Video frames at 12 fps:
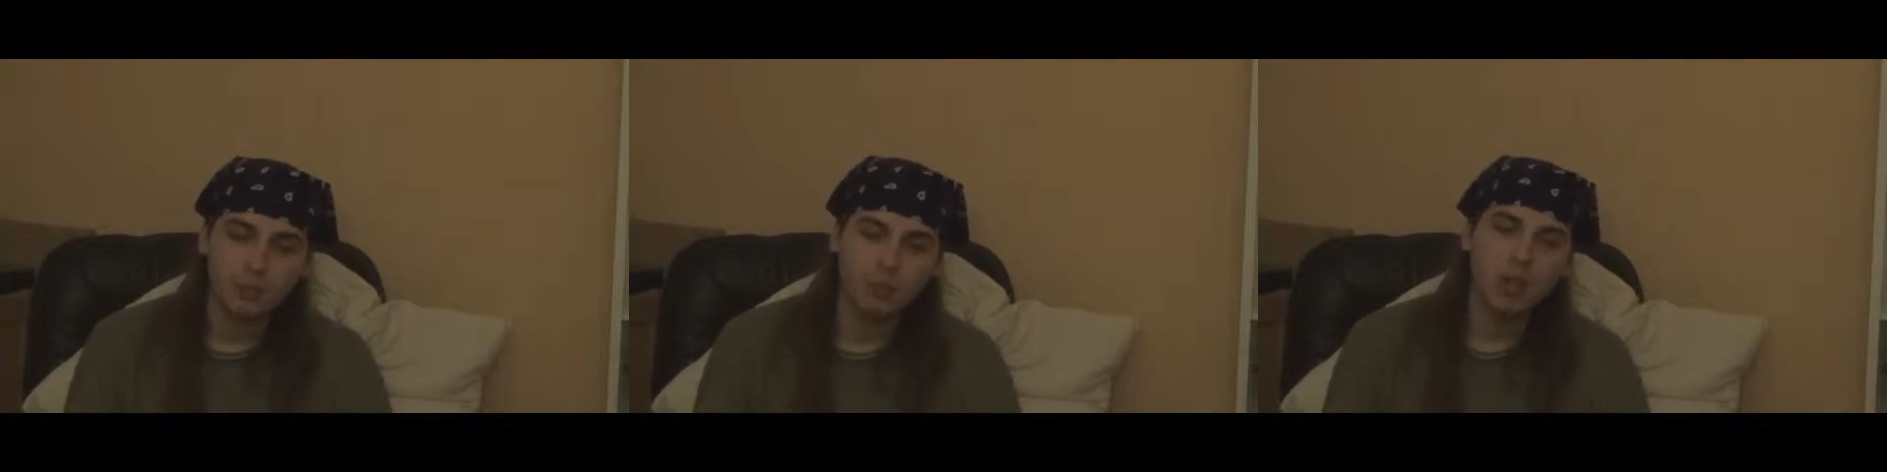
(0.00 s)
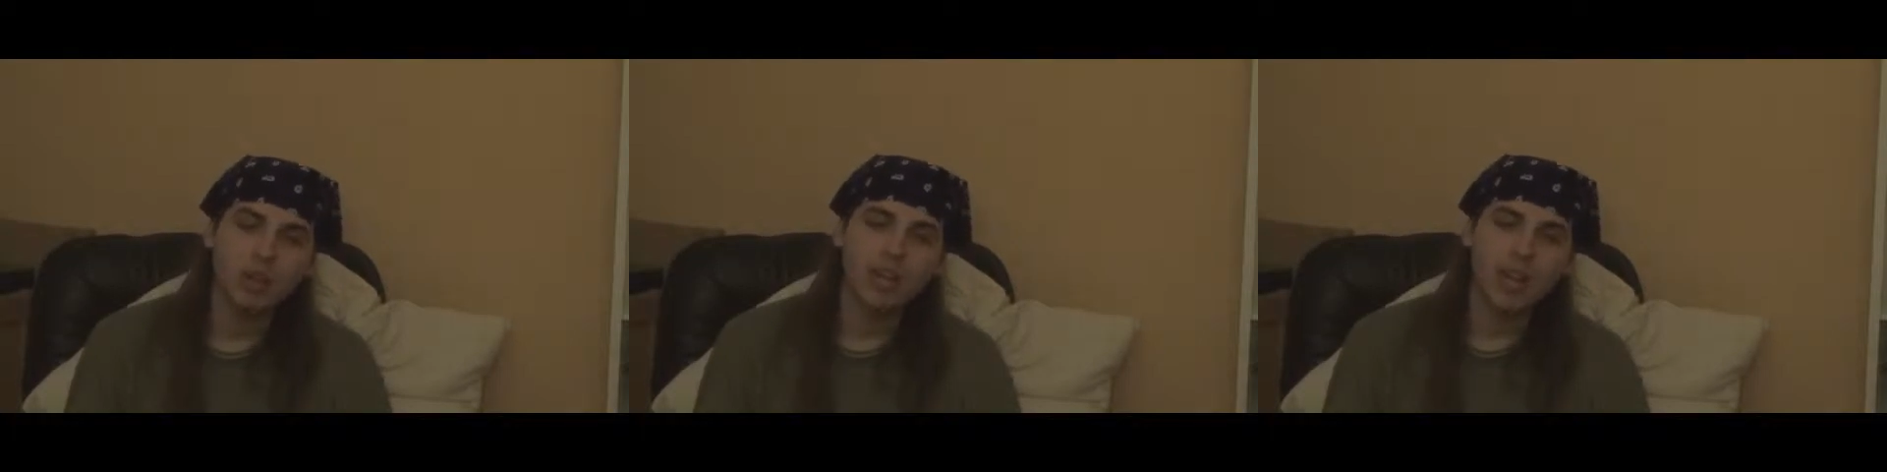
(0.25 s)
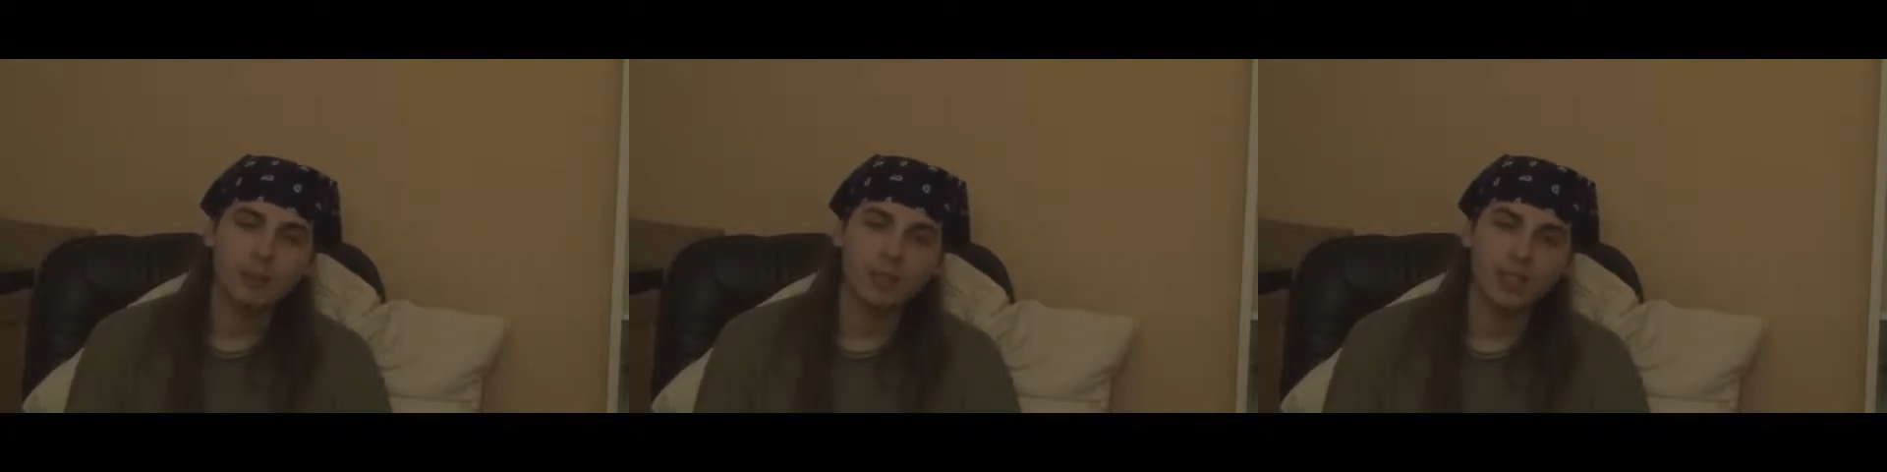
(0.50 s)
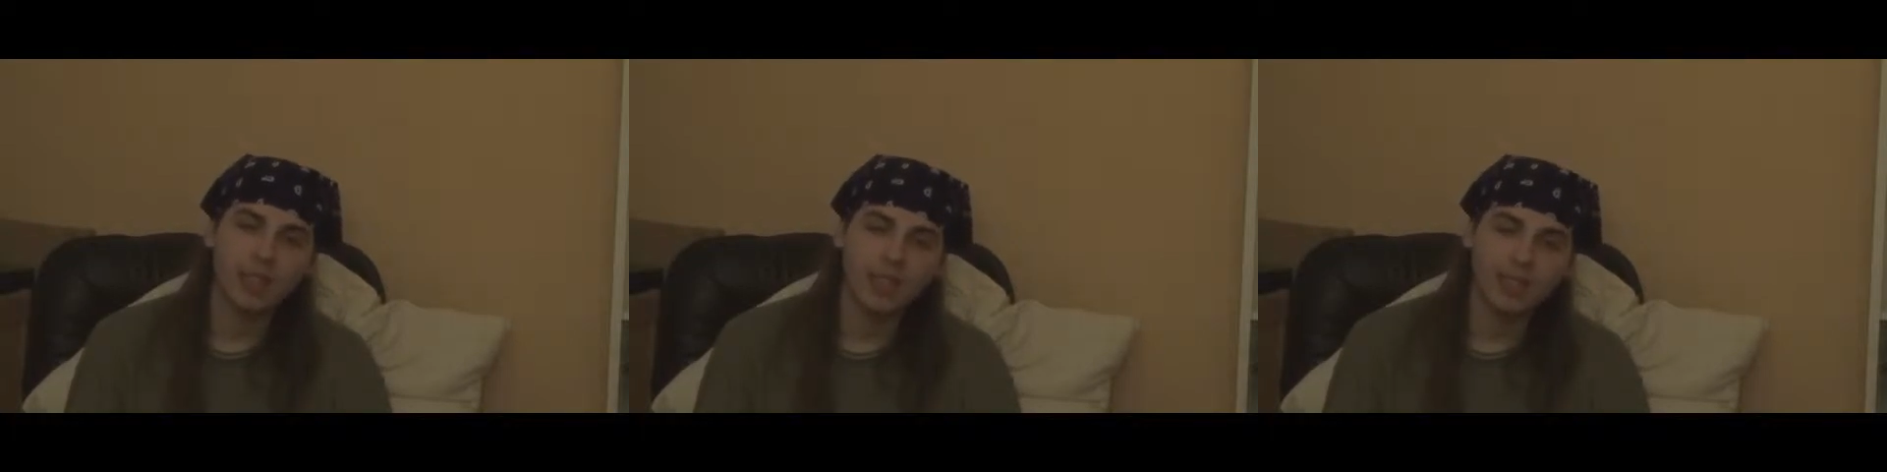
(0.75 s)
more
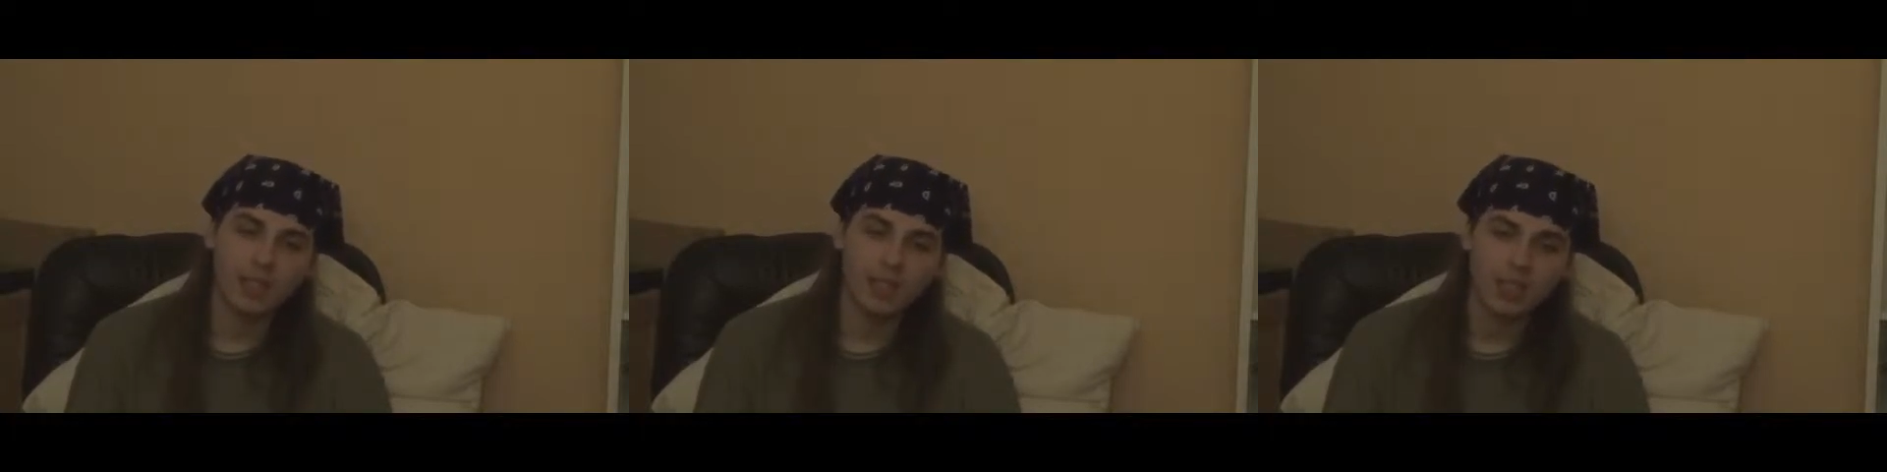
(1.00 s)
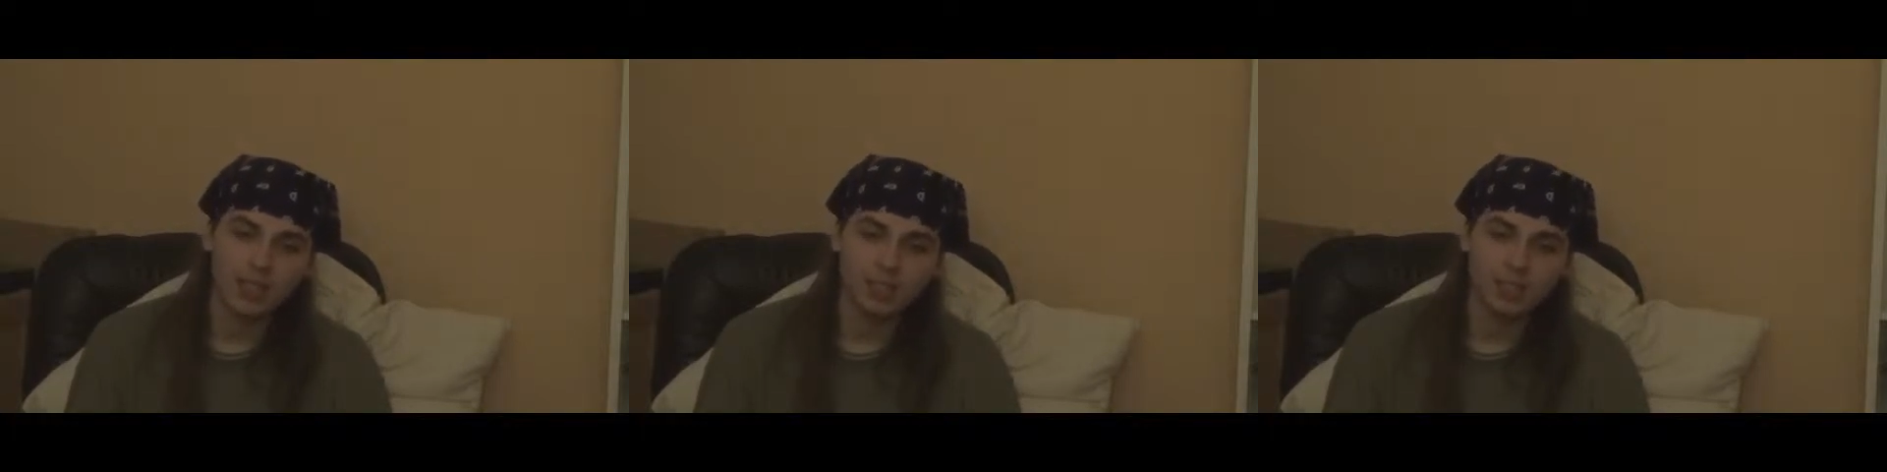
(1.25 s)
complicated. They